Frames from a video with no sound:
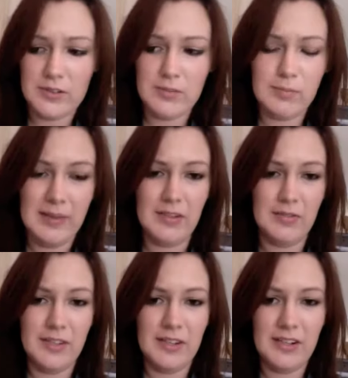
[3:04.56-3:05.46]
the
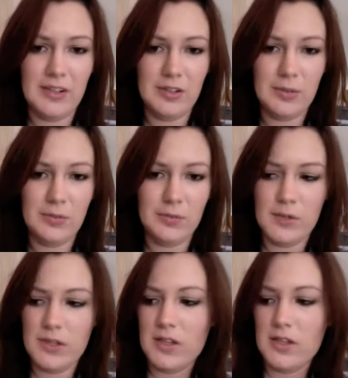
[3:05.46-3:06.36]
Benefit Hello
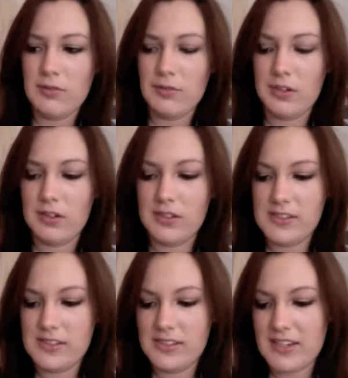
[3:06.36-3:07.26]

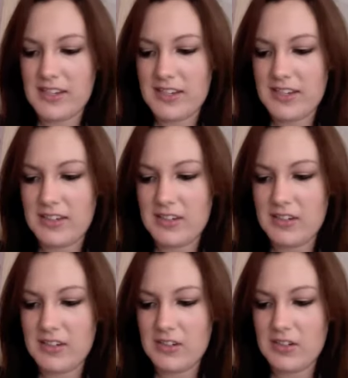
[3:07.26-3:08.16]
Flawless in
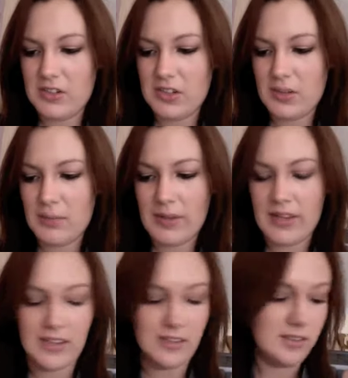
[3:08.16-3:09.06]

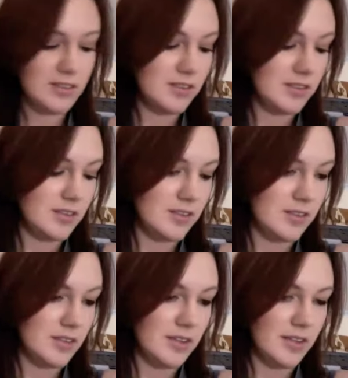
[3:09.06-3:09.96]
Champagne
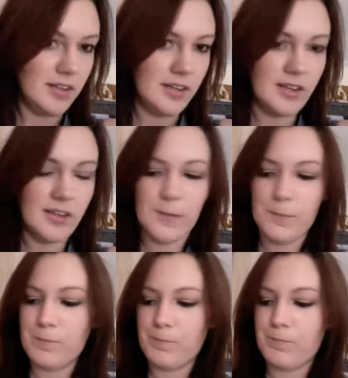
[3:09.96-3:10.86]

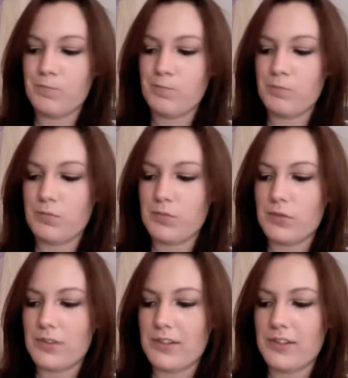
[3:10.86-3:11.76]
um,
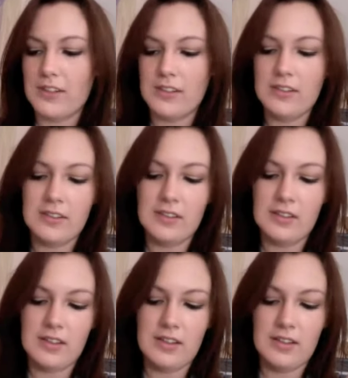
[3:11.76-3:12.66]
colour.
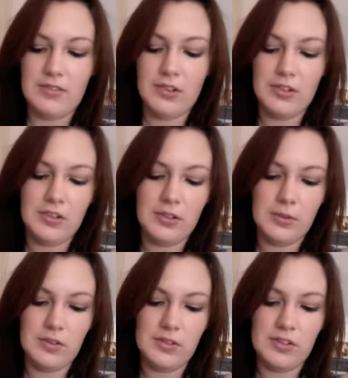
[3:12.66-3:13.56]
I've got a new
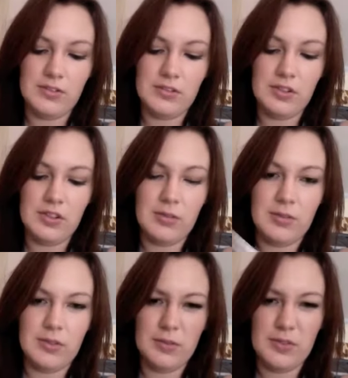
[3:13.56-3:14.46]
one, I've, um, I've
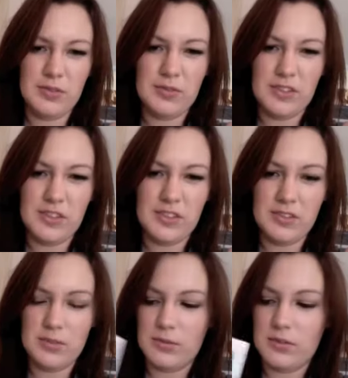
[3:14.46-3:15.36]
almost finished
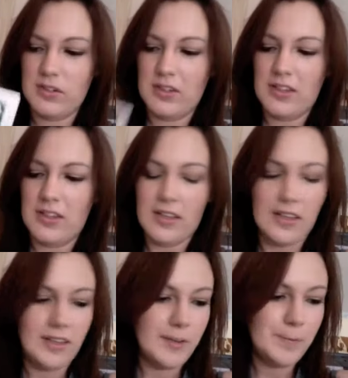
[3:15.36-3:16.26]
this one,
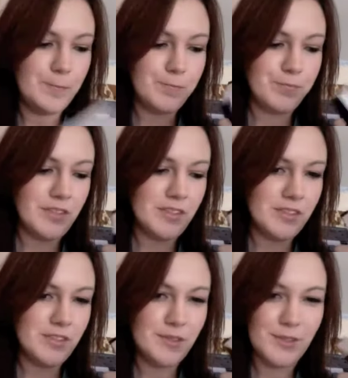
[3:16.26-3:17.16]
um,
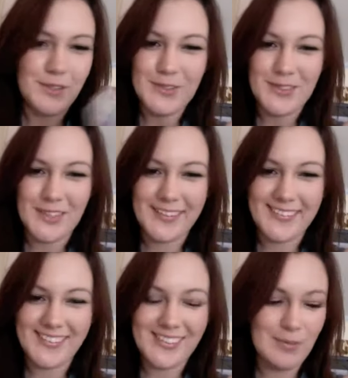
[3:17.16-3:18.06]
so I use that
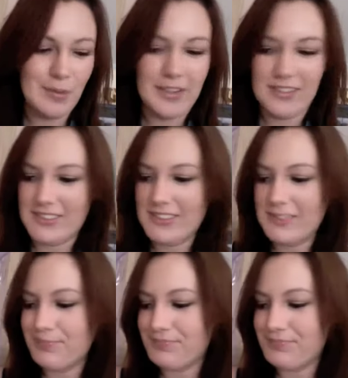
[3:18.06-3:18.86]
to set my powder.